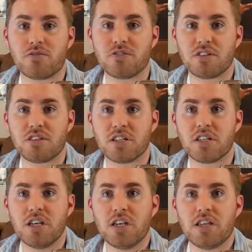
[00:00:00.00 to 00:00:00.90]
There's nothing
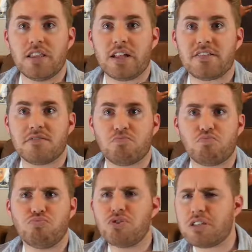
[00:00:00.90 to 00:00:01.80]
that's
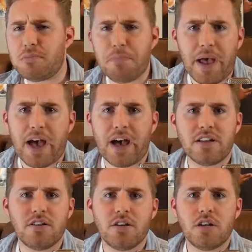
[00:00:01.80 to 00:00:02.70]
really
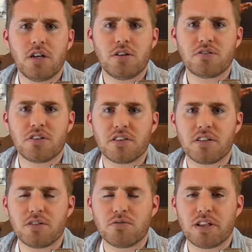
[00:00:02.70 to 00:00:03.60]
bad. There's
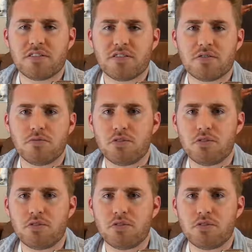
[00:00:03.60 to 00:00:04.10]
nothing that's